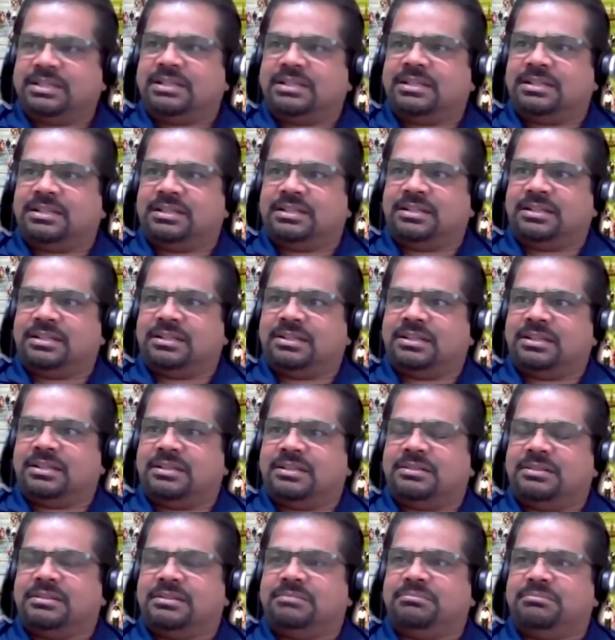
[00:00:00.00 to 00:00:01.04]

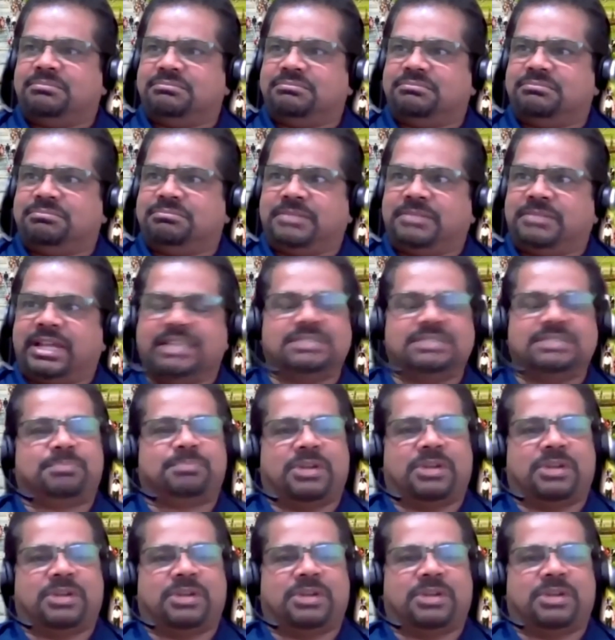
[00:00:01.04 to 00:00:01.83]
a nice